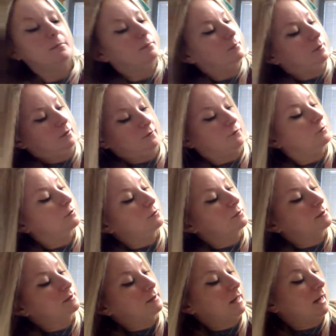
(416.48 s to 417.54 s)
But the fourth
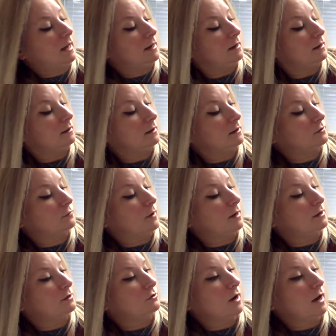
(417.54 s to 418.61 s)
one said, "Let's
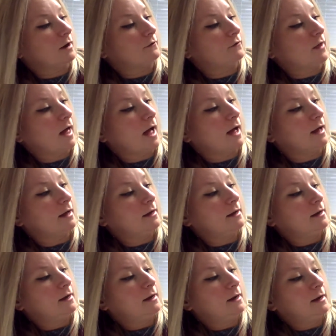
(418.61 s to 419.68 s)
run and try to fly."
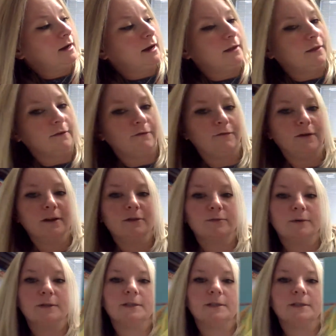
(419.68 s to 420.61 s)
And the fifth one